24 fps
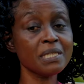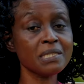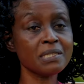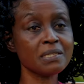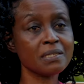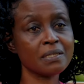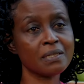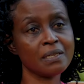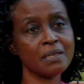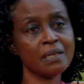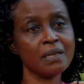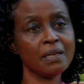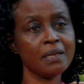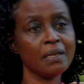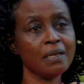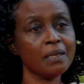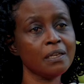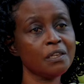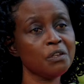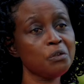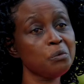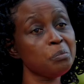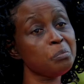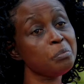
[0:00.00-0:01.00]
best care,
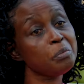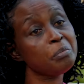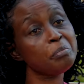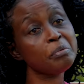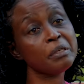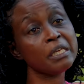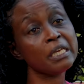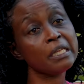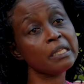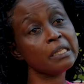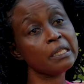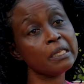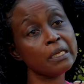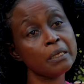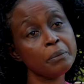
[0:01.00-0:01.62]
like you prepare